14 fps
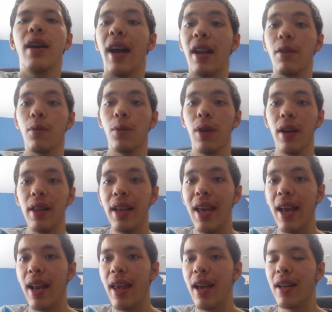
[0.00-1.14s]
I didn't really
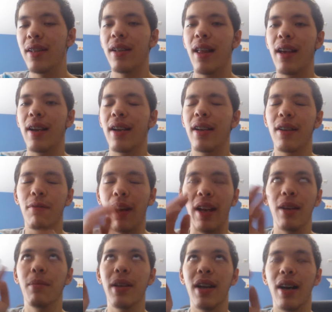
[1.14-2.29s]
get it until like I
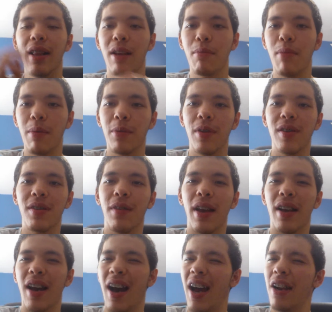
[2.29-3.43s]
randomly got like memories of
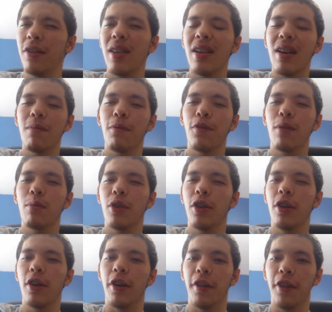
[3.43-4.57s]
like, I don't think I'm from
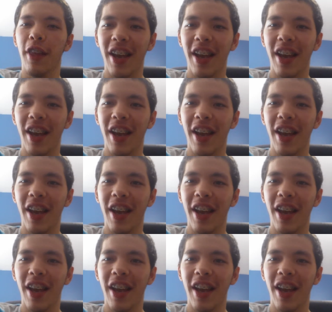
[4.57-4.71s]
Earth.